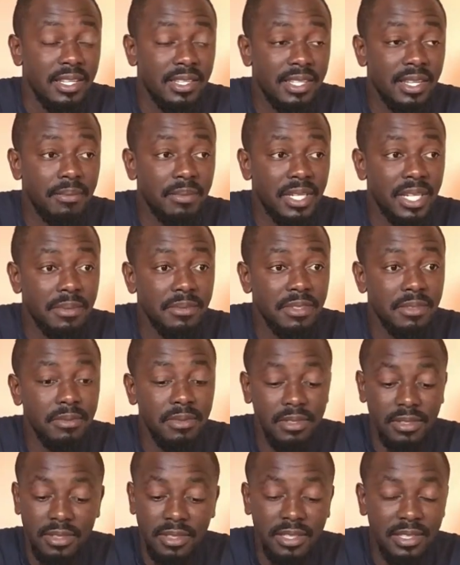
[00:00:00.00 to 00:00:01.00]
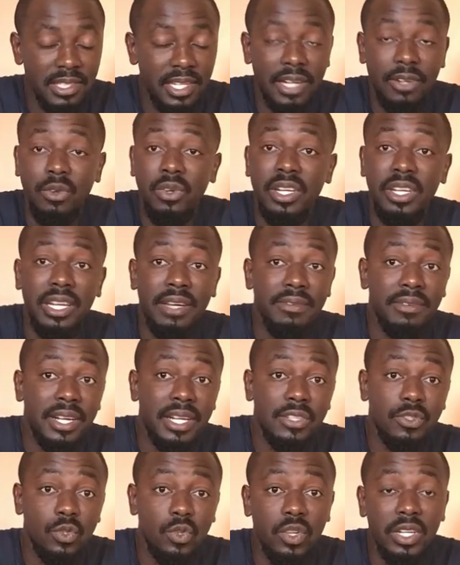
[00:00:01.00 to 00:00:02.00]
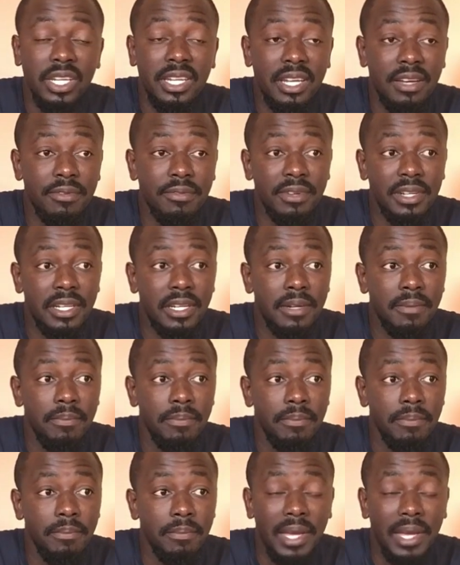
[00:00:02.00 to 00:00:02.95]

Sometimes it's things like not enough cars or not enough um,